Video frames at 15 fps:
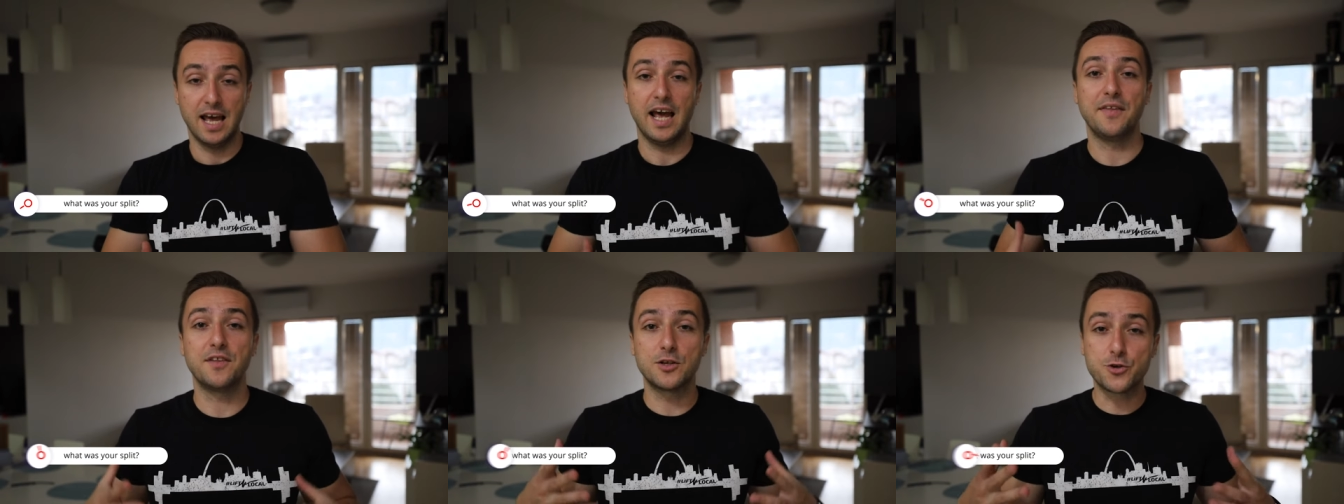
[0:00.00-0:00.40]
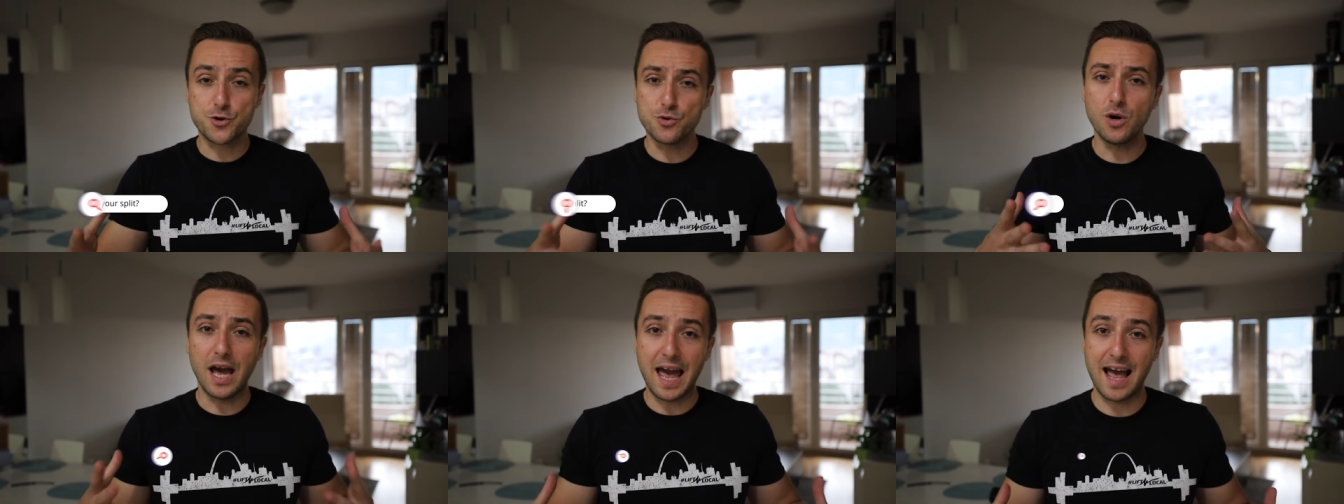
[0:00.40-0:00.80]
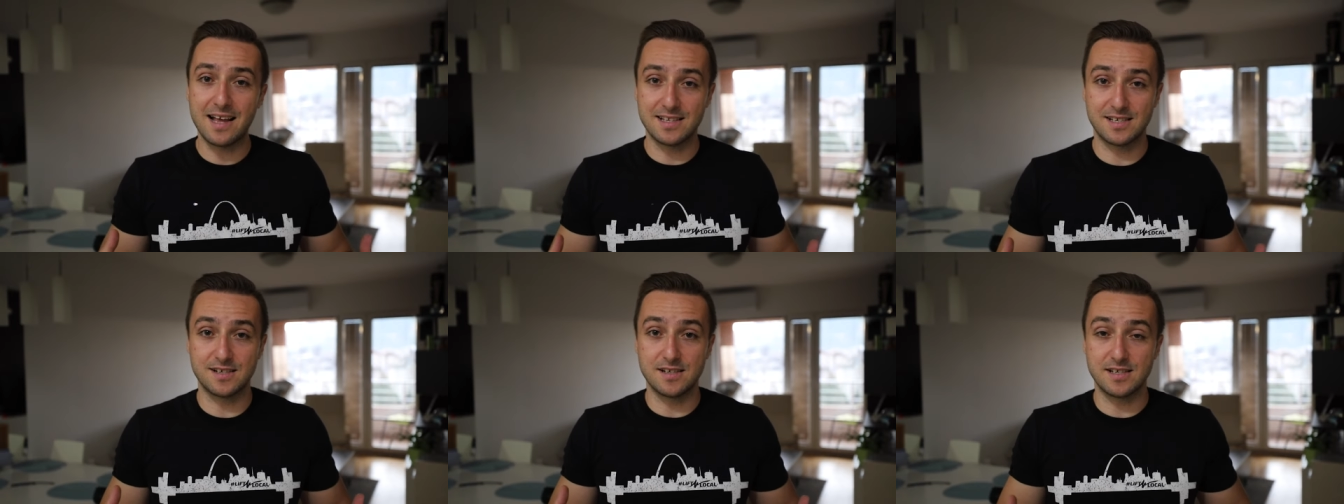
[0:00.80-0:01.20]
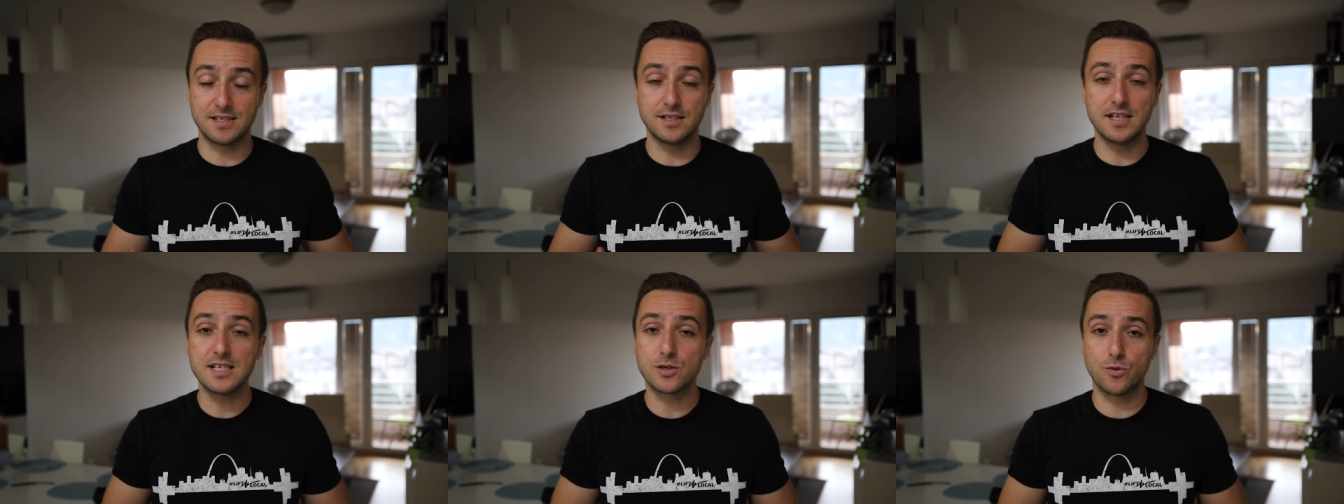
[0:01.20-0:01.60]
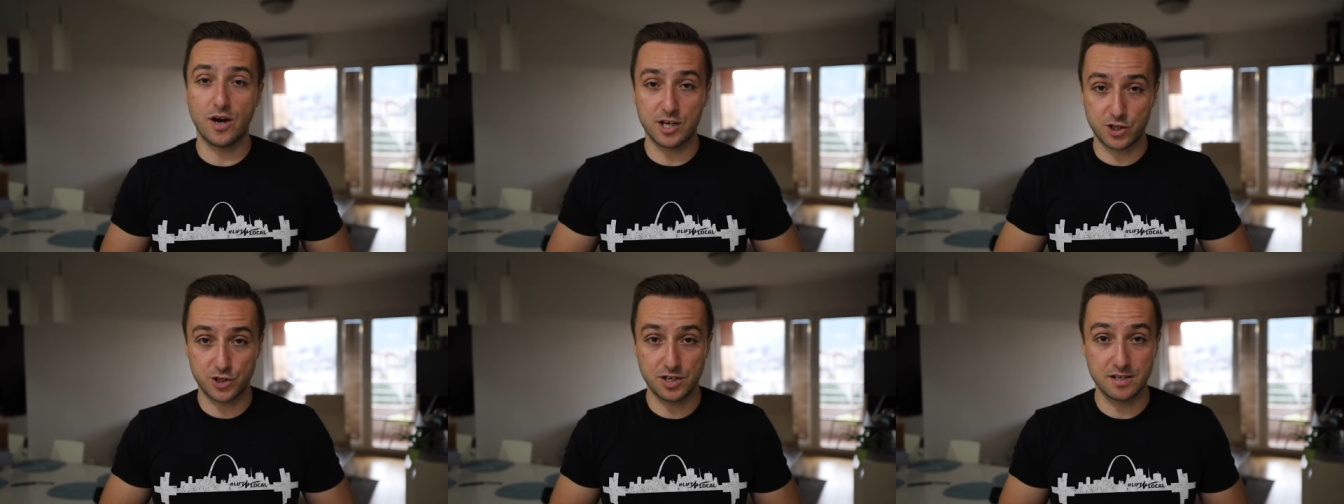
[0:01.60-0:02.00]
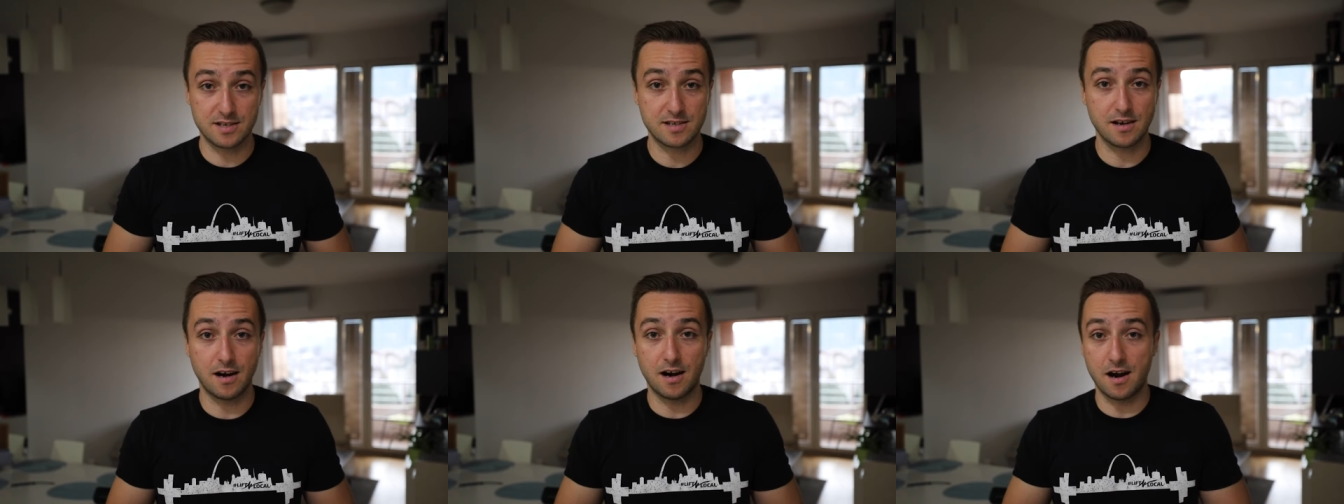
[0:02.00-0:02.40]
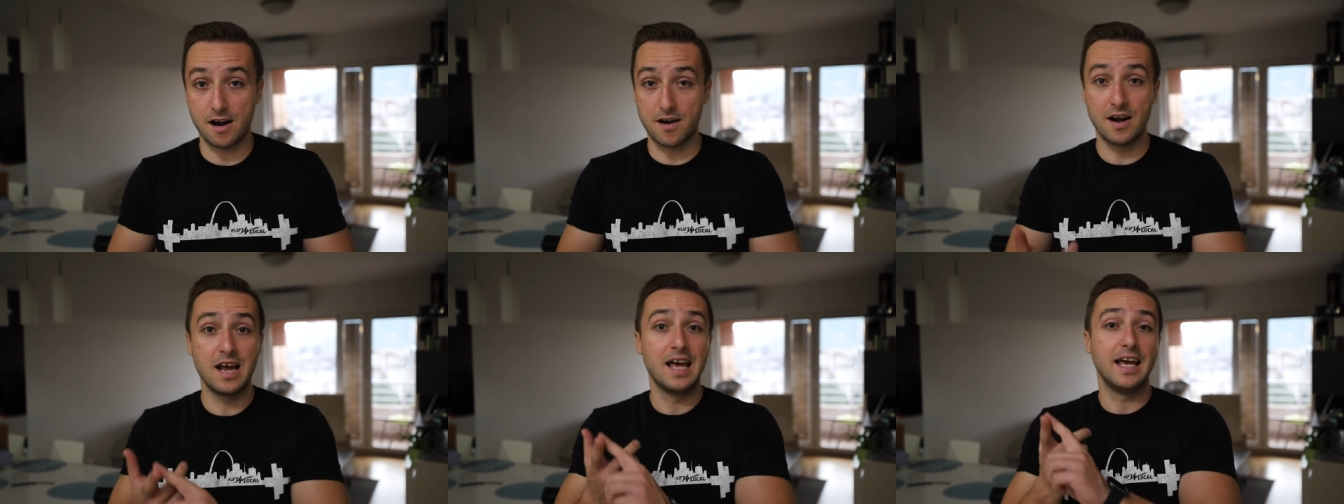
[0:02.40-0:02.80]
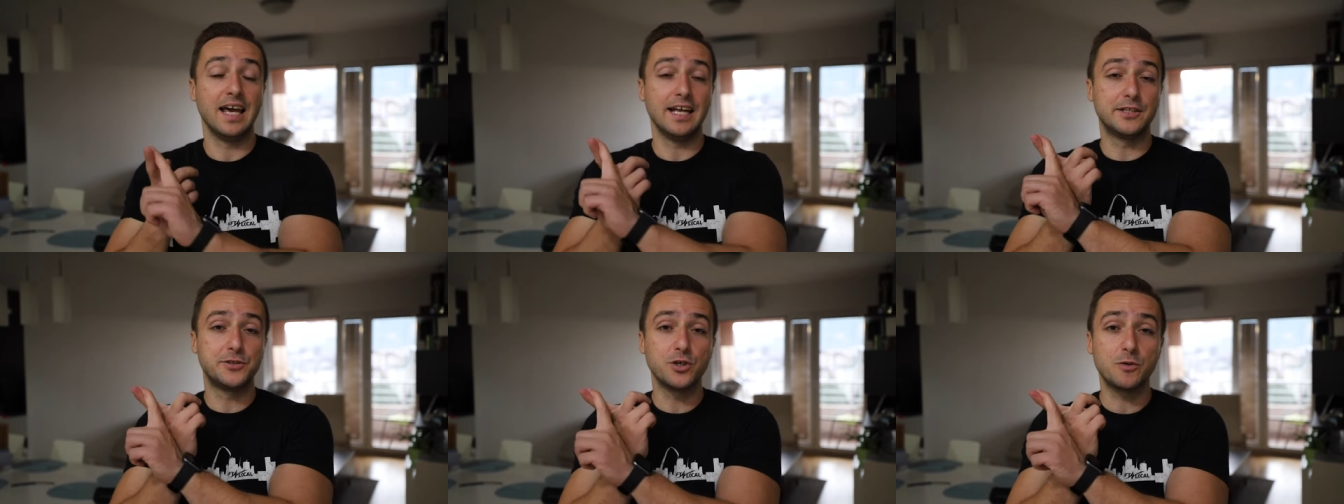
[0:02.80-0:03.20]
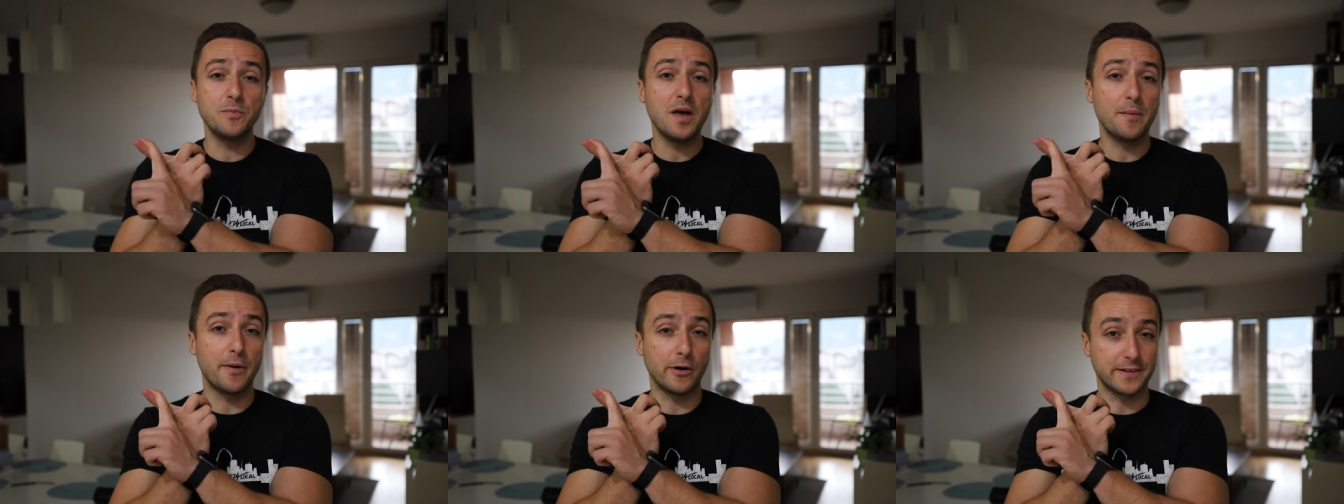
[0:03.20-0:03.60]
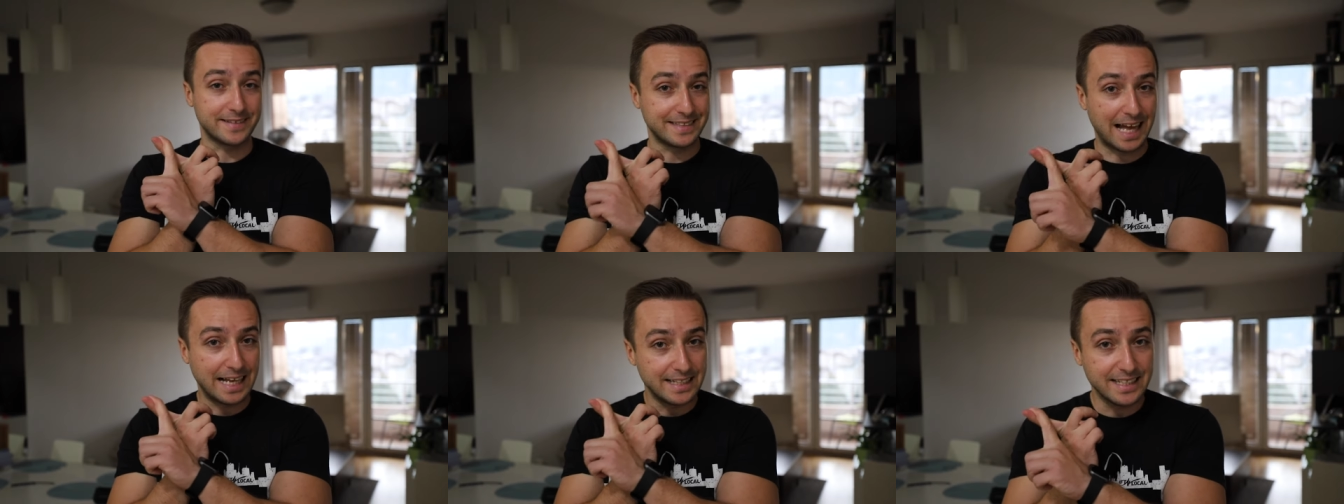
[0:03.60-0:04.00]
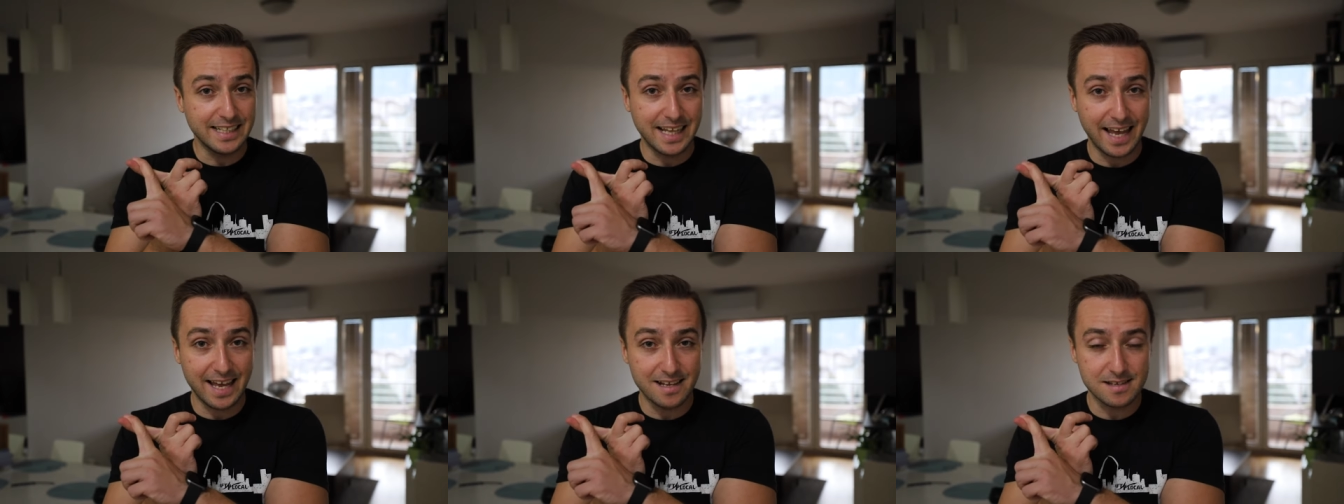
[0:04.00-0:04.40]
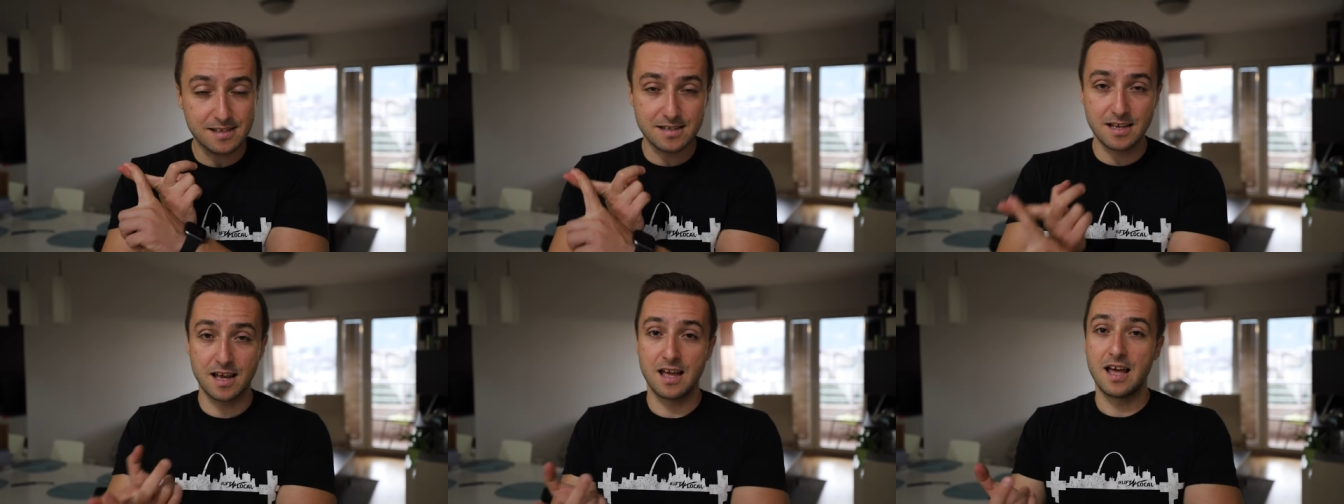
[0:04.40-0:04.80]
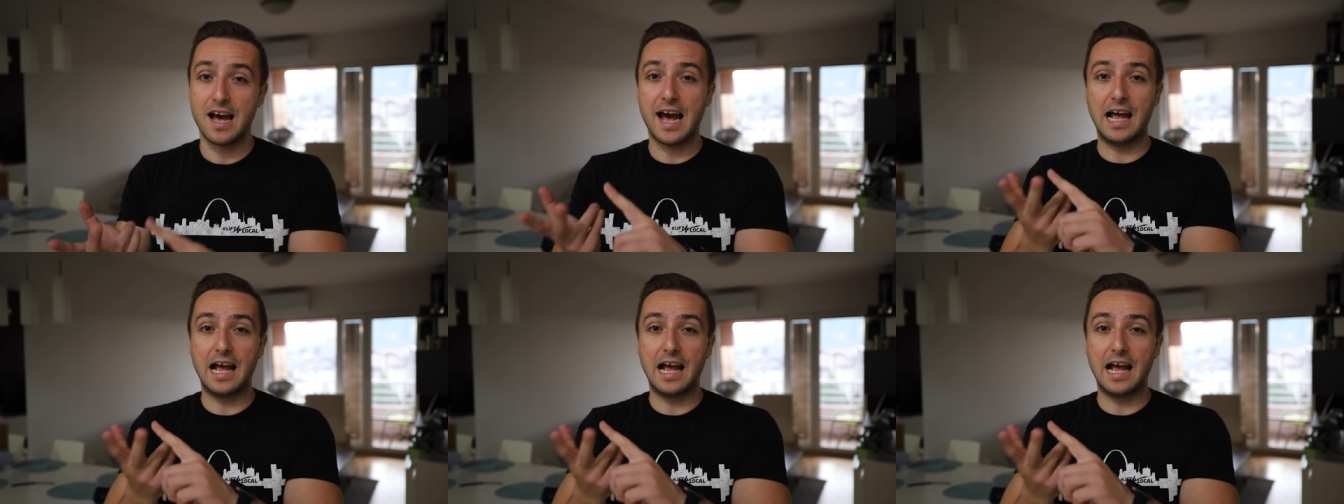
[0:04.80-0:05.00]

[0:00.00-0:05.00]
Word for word: And the true answers to these questions are, it took me about 90 days,